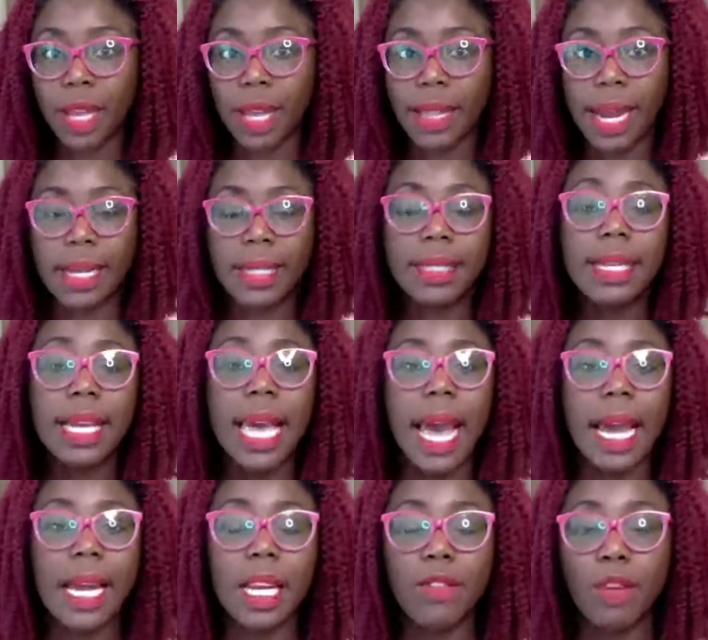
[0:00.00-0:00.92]
That is the
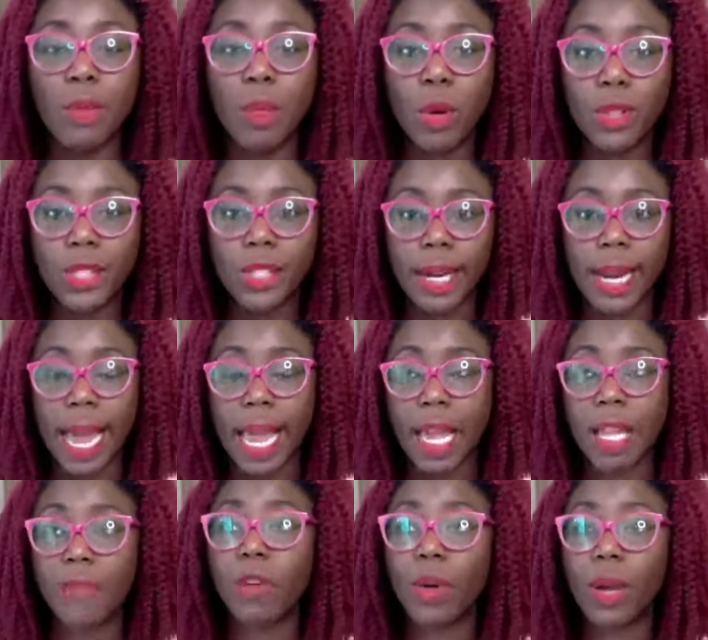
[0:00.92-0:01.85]
kind of emotion I
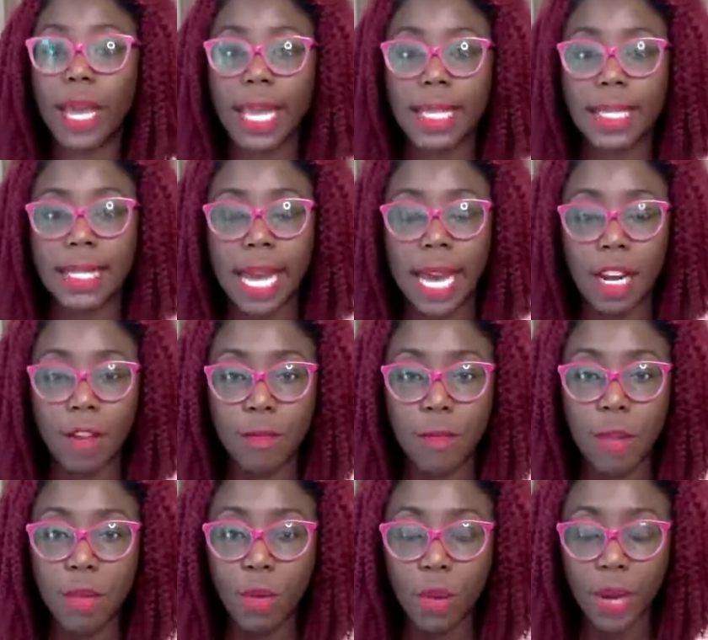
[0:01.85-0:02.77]
invoke inside
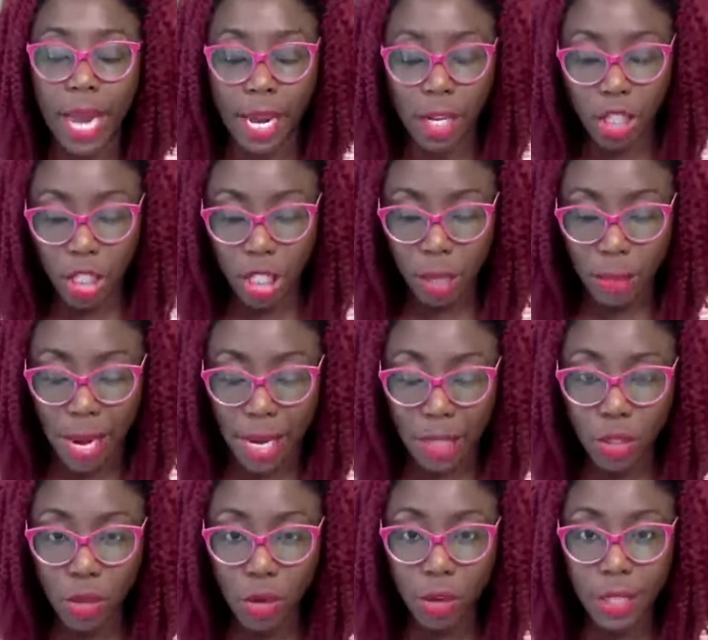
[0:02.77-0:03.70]
of people when I share my
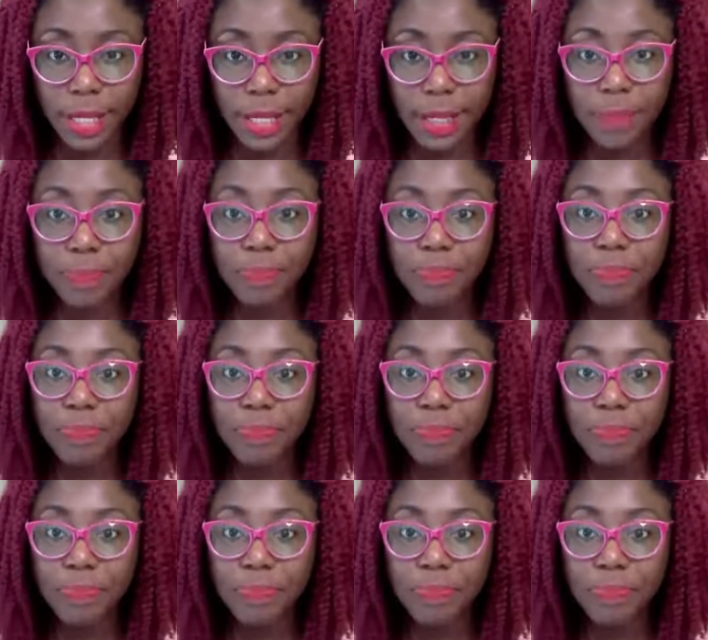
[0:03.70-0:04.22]
stories.